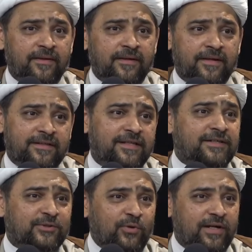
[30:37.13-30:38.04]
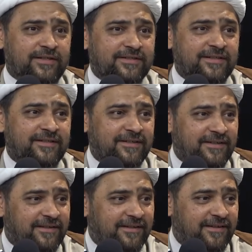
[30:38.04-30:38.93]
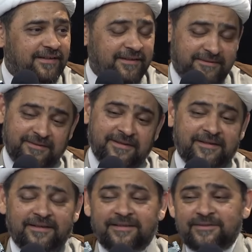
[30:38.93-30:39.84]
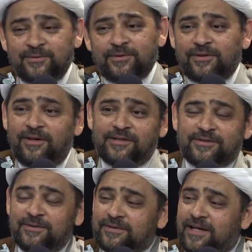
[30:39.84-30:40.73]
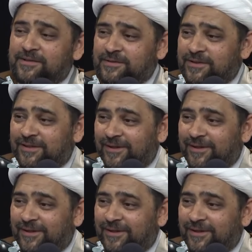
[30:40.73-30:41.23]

he thinks twice. Suit costs 2,000,